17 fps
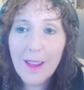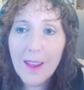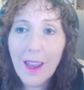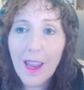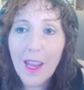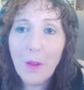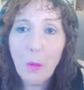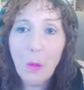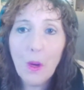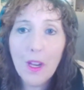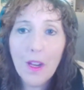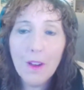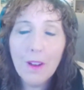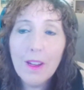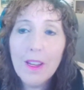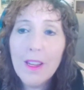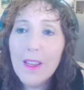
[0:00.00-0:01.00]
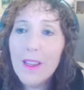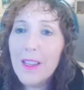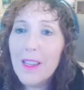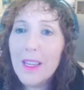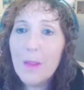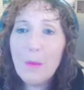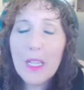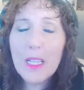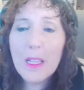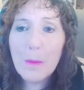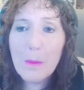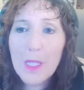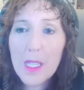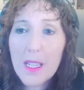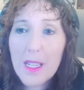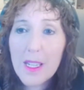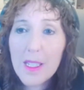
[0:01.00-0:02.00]
and where it
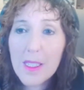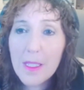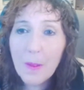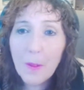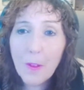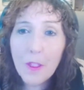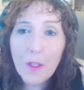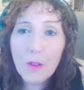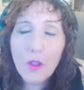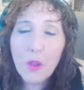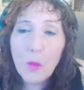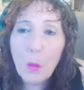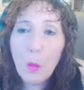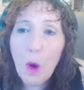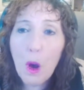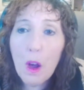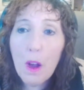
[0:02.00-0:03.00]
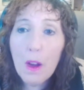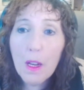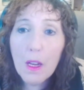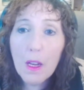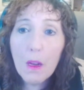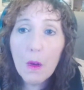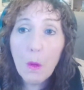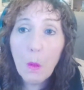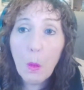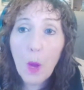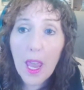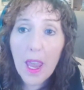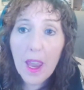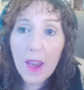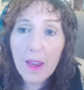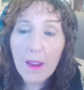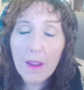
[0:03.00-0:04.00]
becomes easy for you to walk
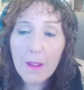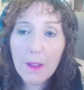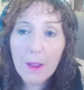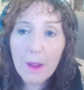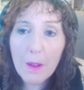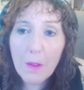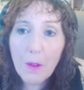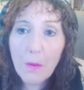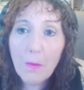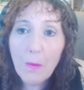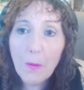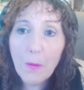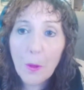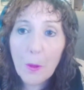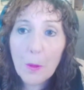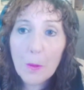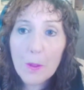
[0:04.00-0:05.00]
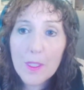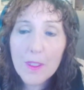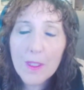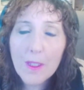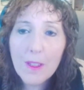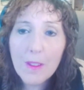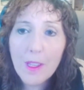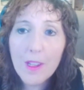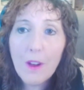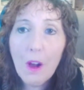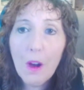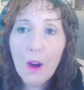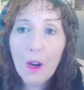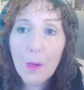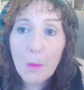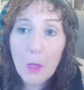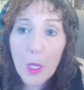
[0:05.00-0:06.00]
away from foods that
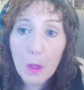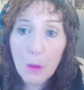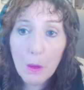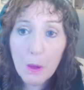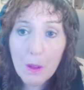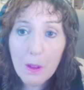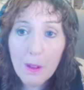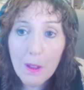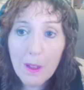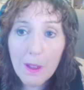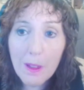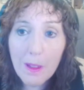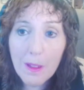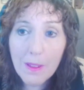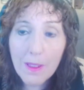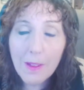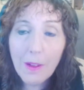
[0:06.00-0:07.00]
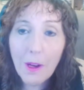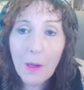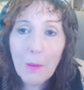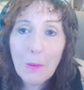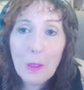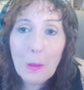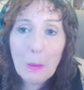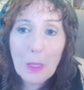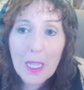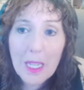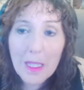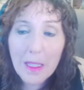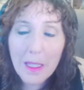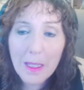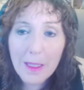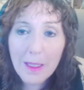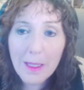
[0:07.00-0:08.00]
harm you, that harm the
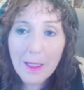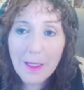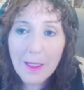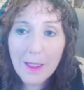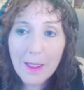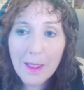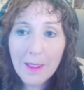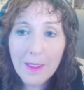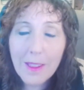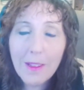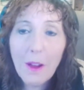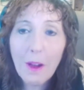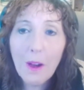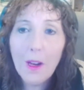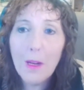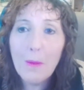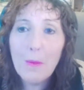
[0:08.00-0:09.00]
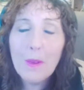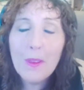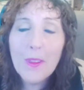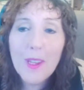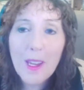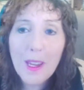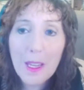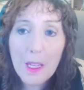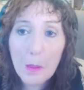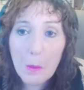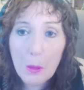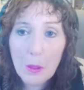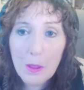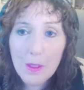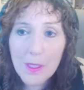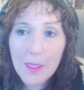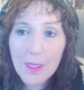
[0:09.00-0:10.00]
planet, that harm the
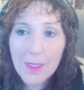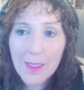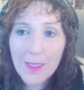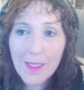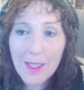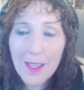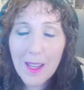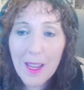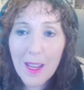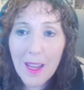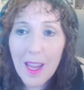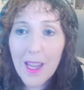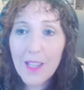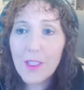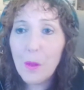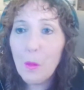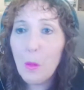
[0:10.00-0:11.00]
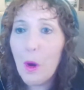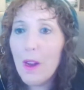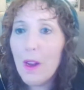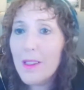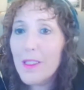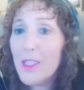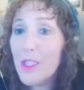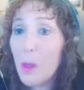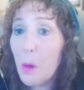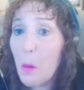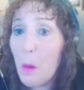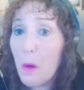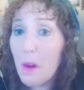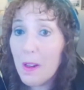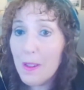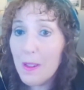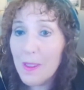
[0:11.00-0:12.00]
animals, and to walk
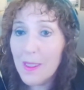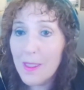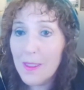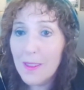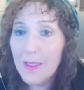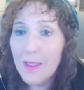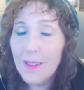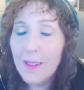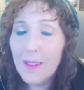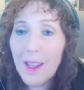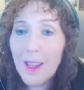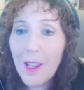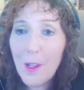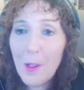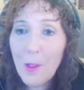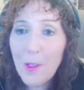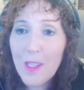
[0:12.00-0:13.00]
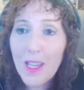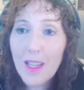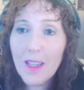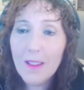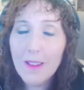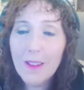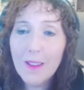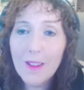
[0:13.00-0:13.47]
towards healthy,